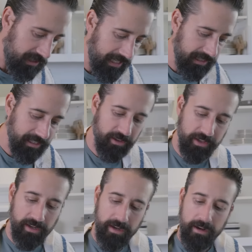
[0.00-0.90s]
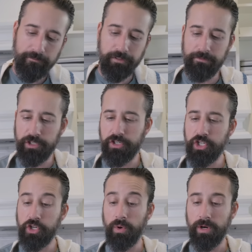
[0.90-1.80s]
lately, the flavor du
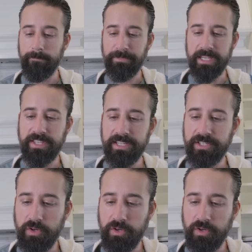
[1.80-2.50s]
jour, is this